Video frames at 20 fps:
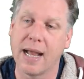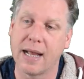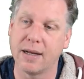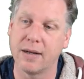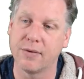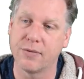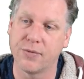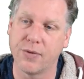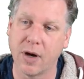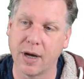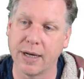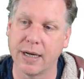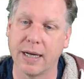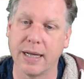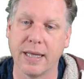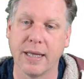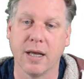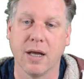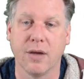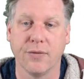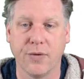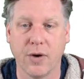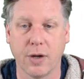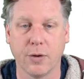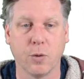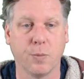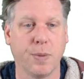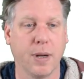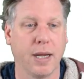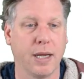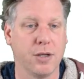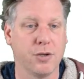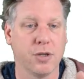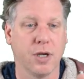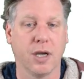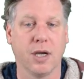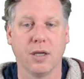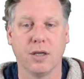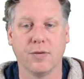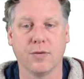And then finally, final
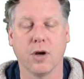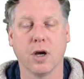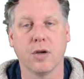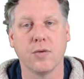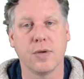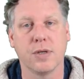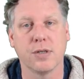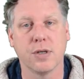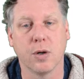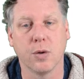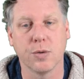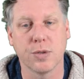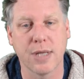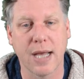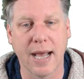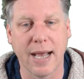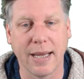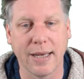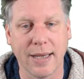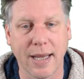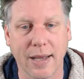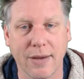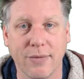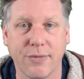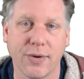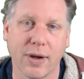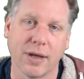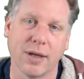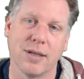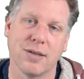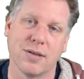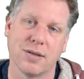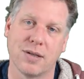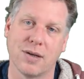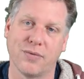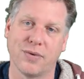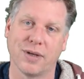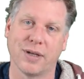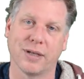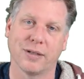page, you've got your results and a funky
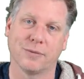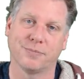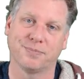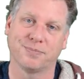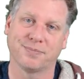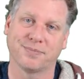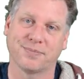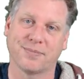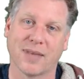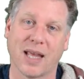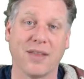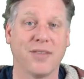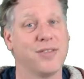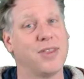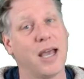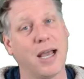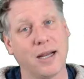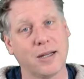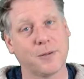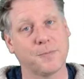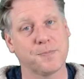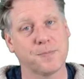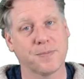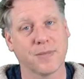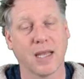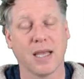certificate. And that